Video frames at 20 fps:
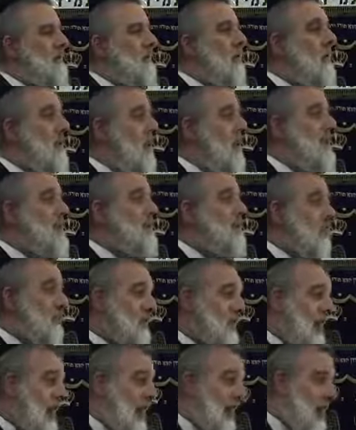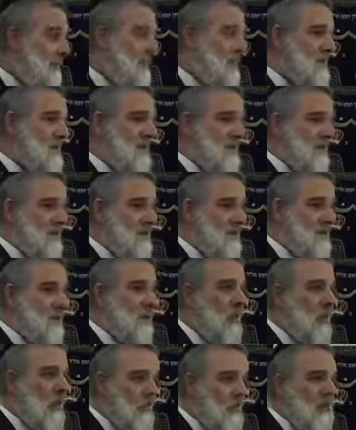No, right. He's doing the opposite
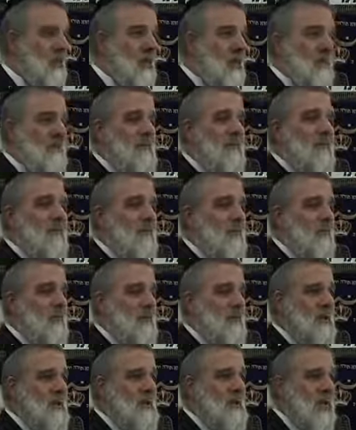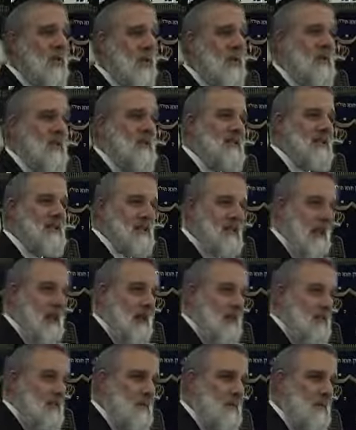to overcome the cruelty. He's taking a
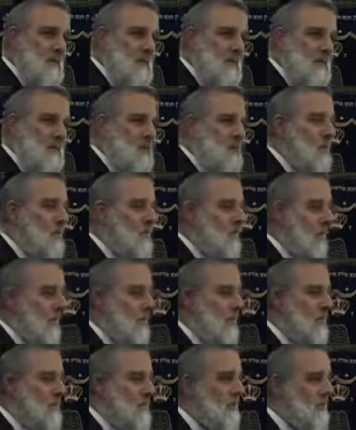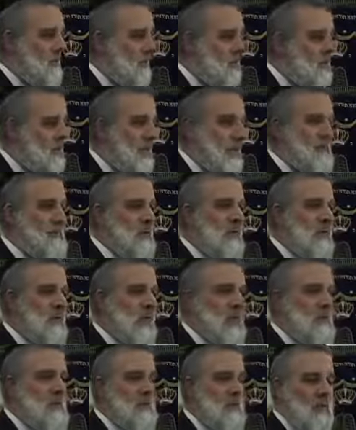step. To, we're talking about steps or
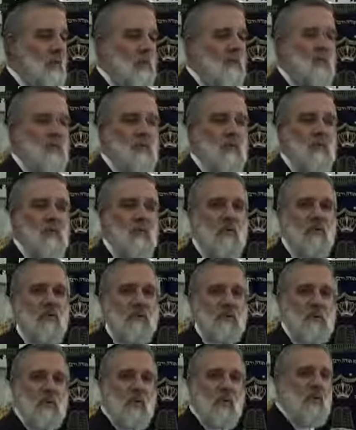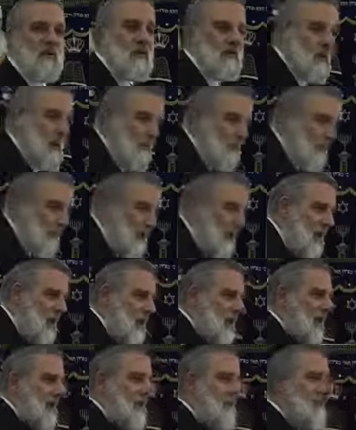tips to overcome the cruelty. So here he's opening,
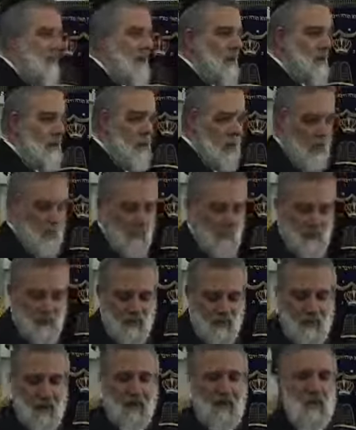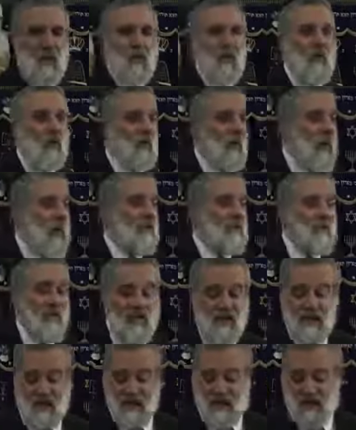keeping the door open, or
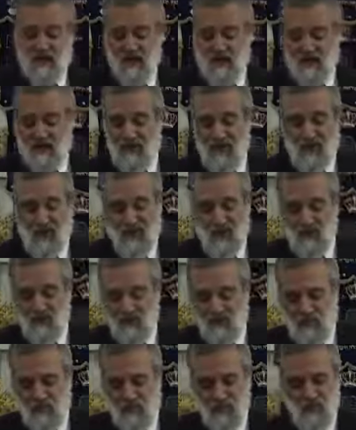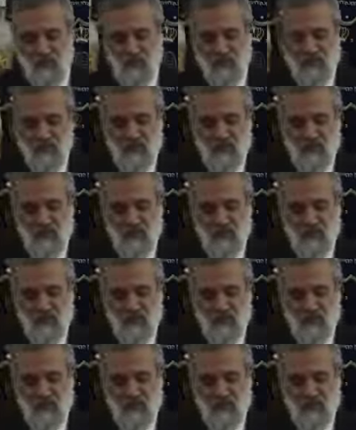asking, "Is there anything I can do for you?"